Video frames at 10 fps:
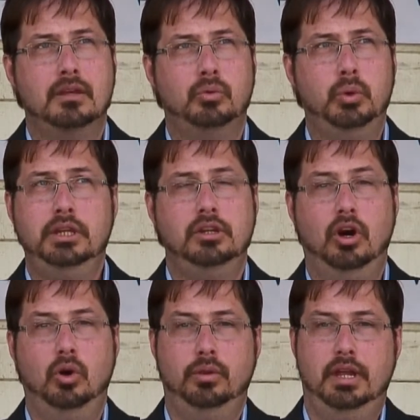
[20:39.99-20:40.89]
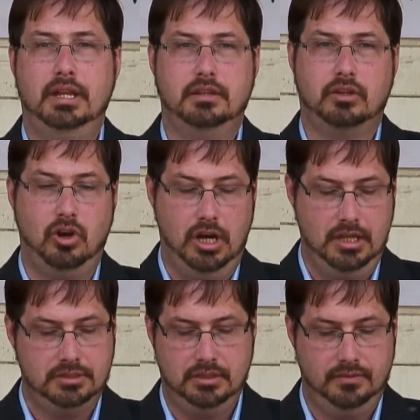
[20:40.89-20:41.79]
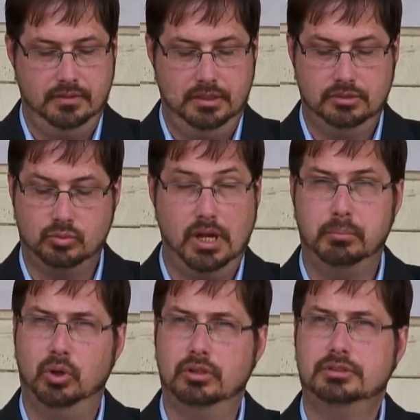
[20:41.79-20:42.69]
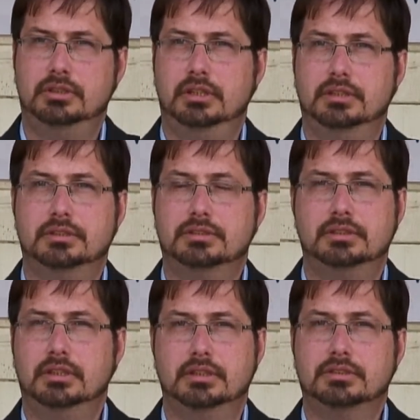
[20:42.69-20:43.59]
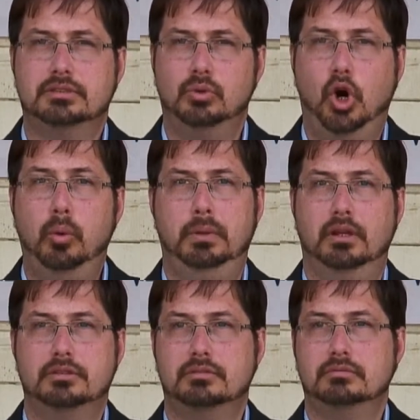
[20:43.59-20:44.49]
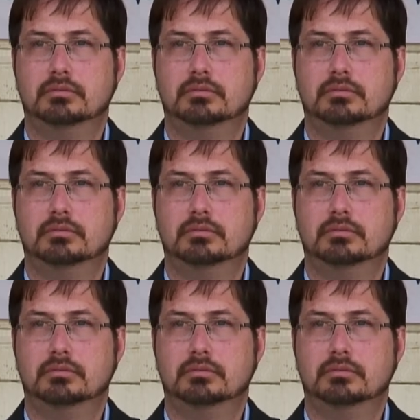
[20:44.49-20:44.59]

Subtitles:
we know that the cause of these rebels is hopeless.